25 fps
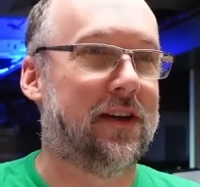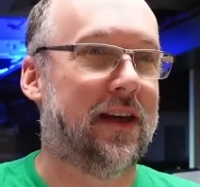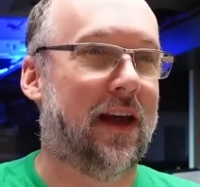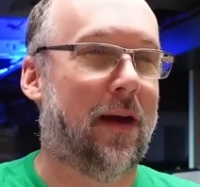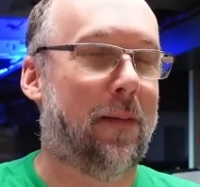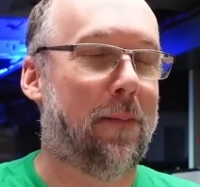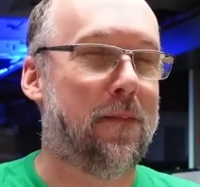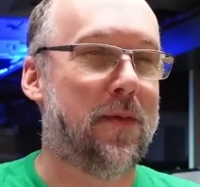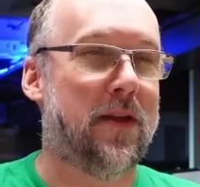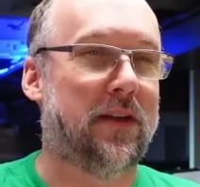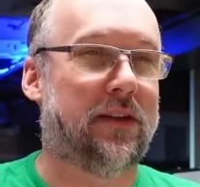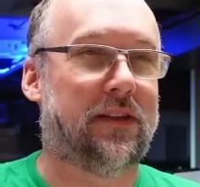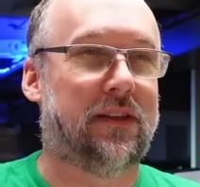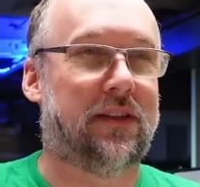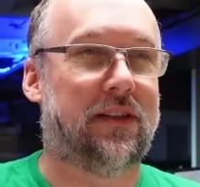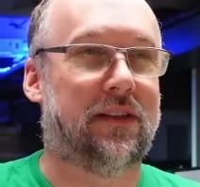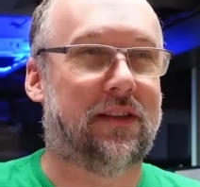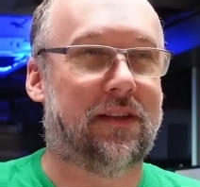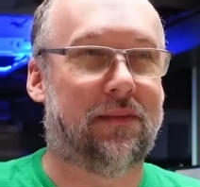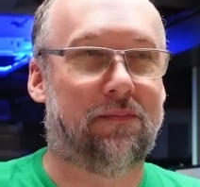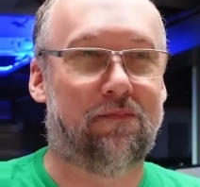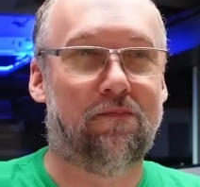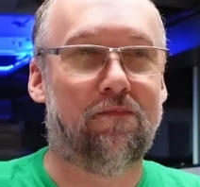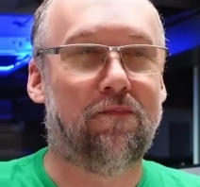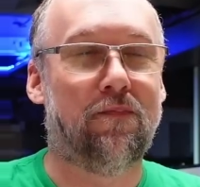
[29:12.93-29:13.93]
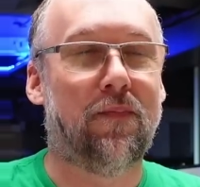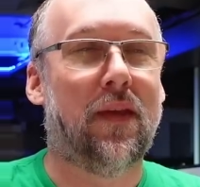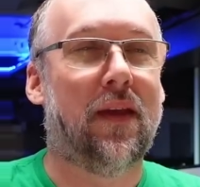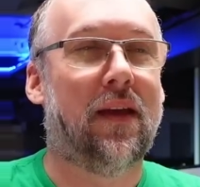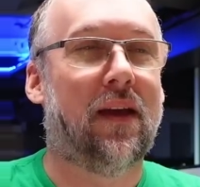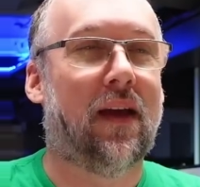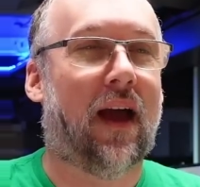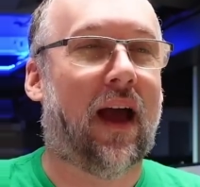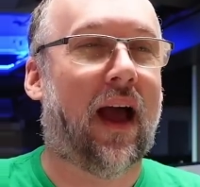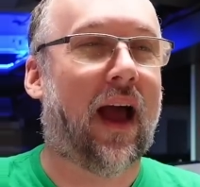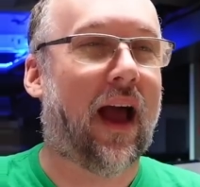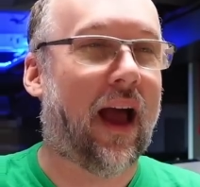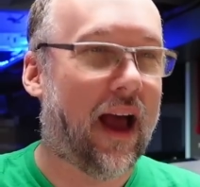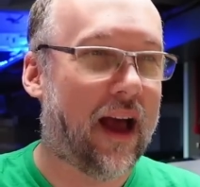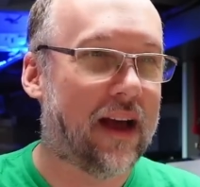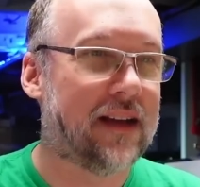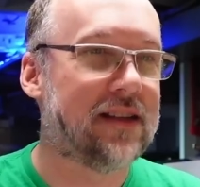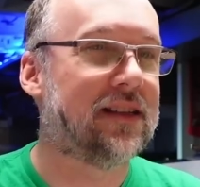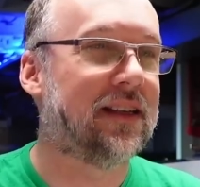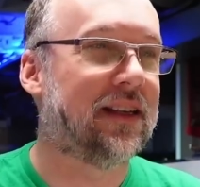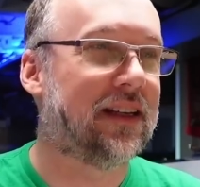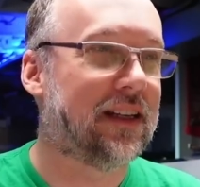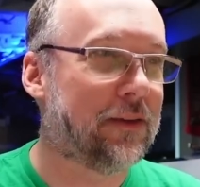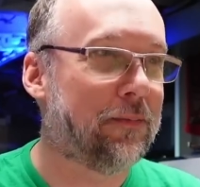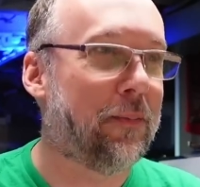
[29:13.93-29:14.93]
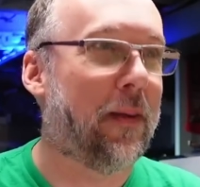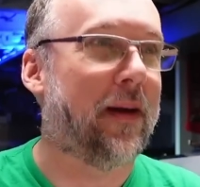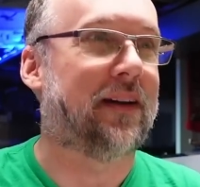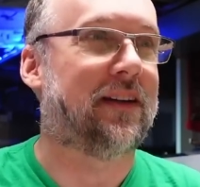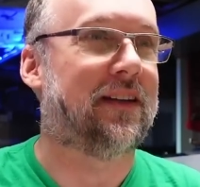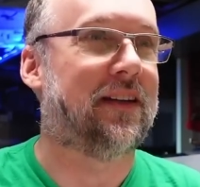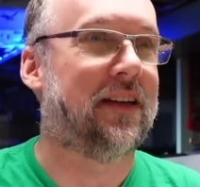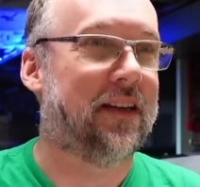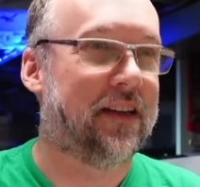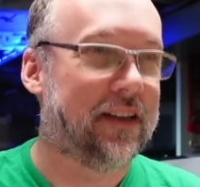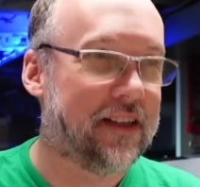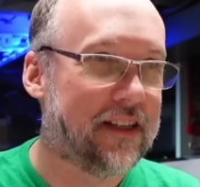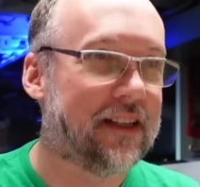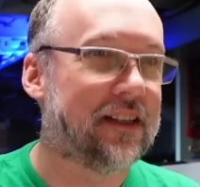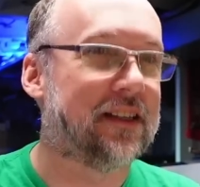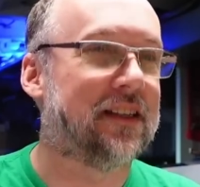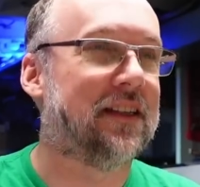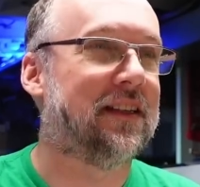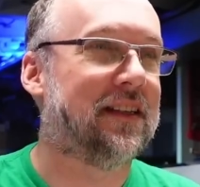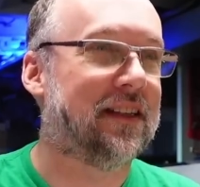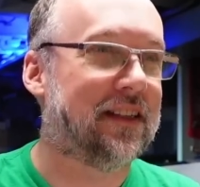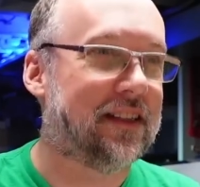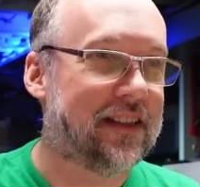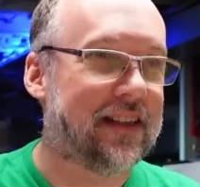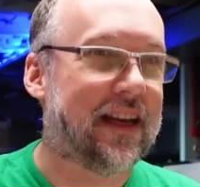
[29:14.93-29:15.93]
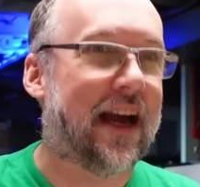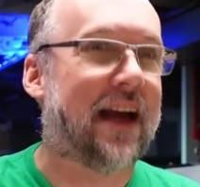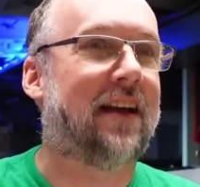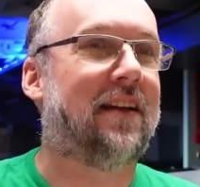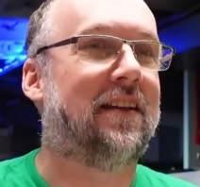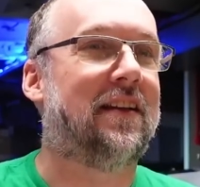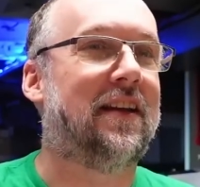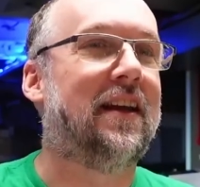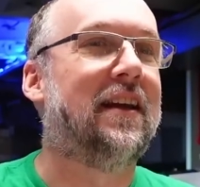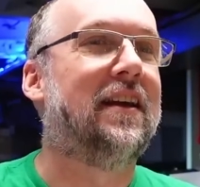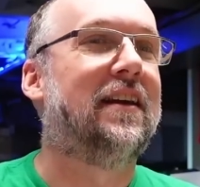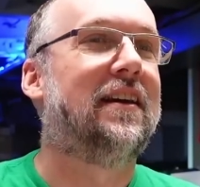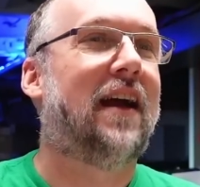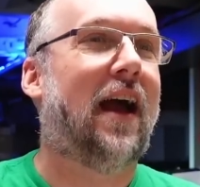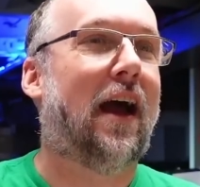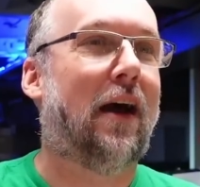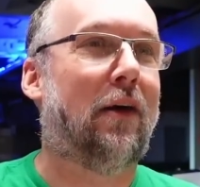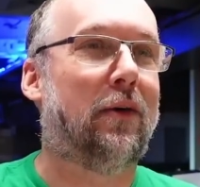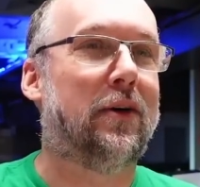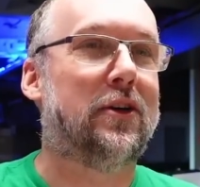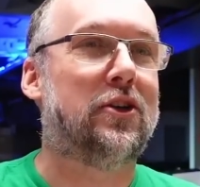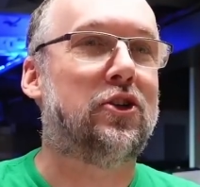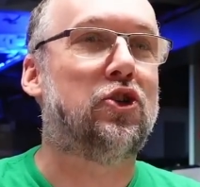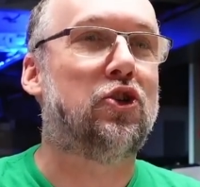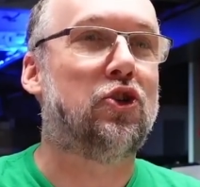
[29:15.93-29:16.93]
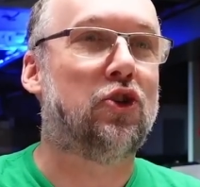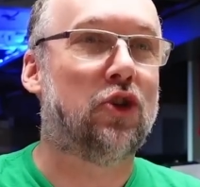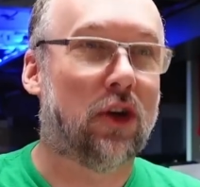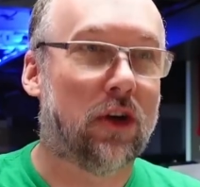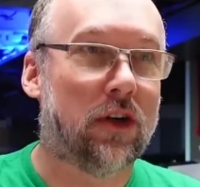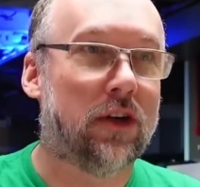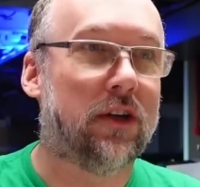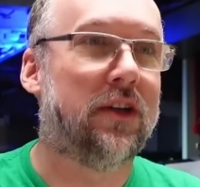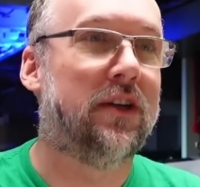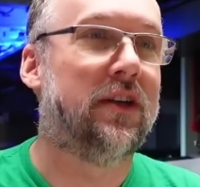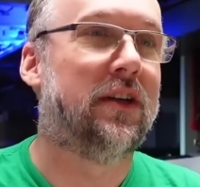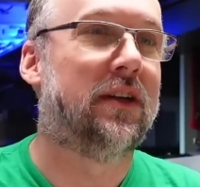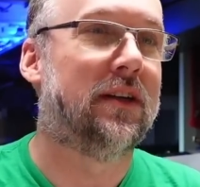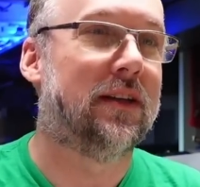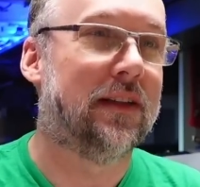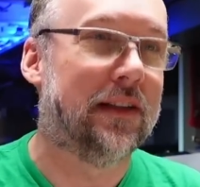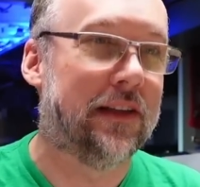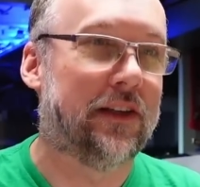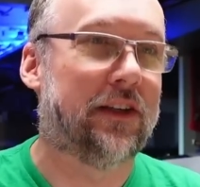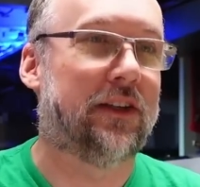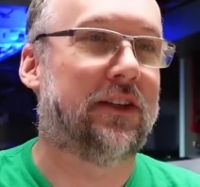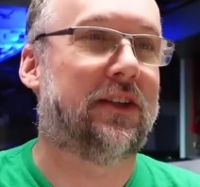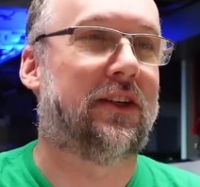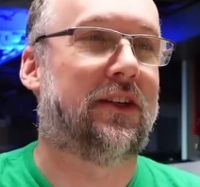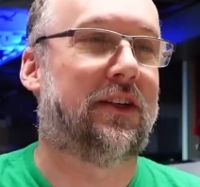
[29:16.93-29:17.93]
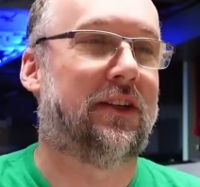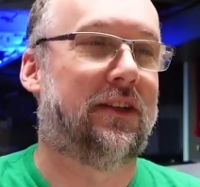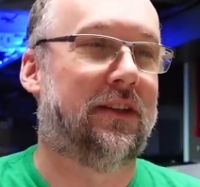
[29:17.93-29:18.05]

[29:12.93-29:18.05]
Yep, this is as expected. This is exactly how it should look.